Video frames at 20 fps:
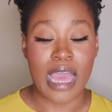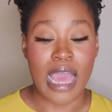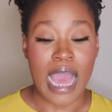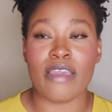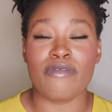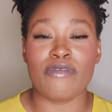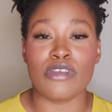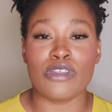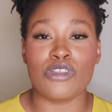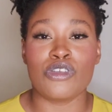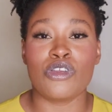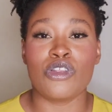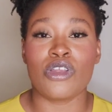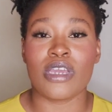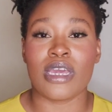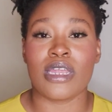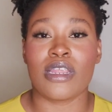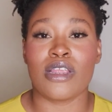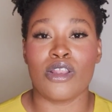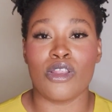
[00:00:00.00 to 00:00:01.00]
If you do
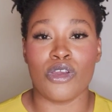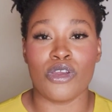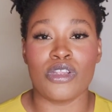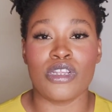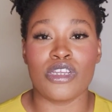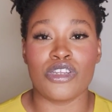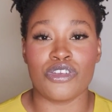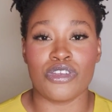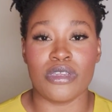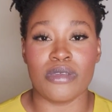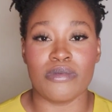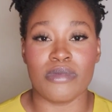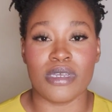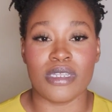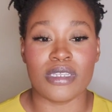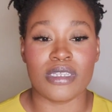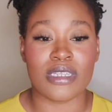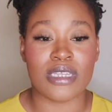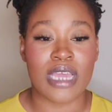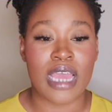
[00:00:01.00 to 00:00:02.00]
look at a loan
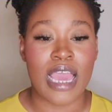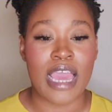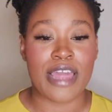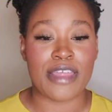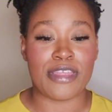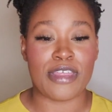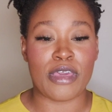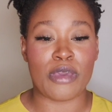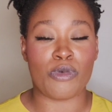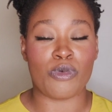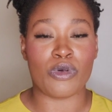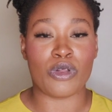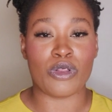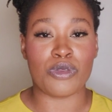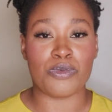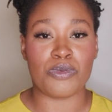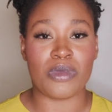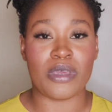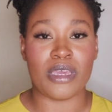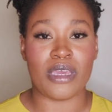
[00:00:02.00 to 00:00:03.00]
agreement, there will
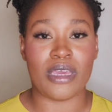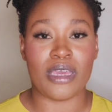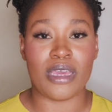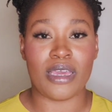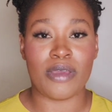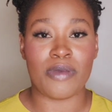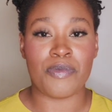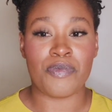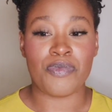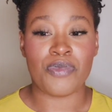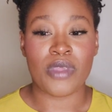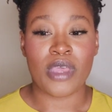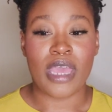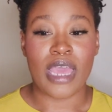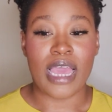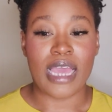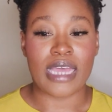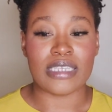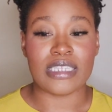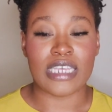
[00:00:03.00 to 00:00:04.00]
be
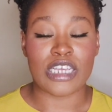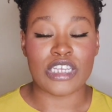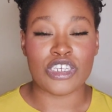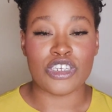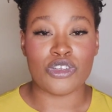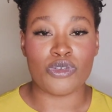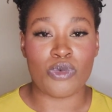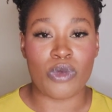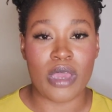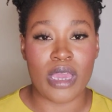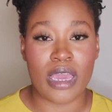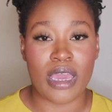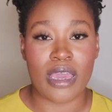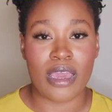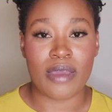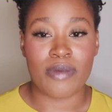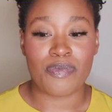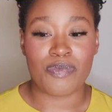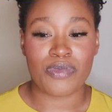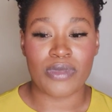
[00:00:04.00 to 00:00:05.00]
a section
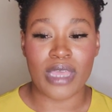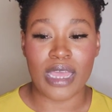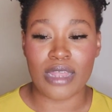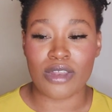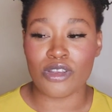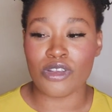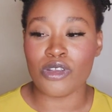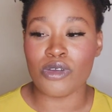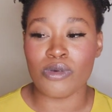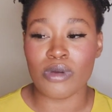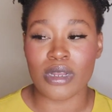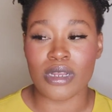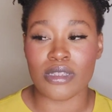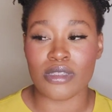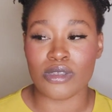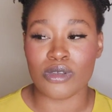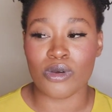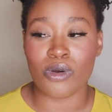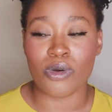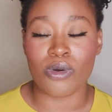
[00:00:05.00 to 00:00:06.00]
where, I don't know what
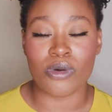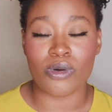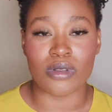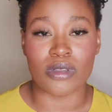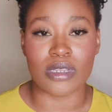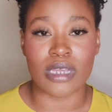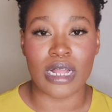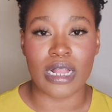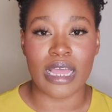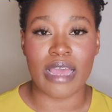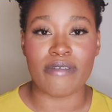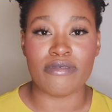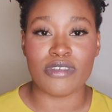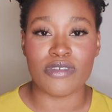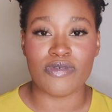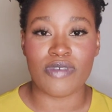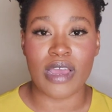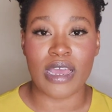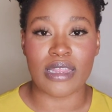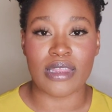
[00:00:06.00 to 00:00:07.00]
it's called, I'll have to
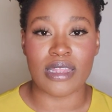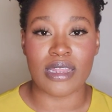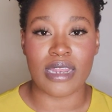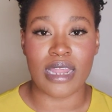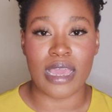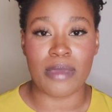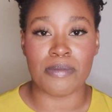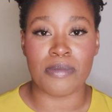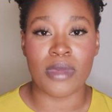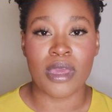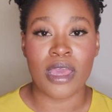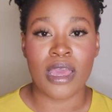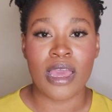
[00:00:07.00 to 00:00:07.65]
find the name.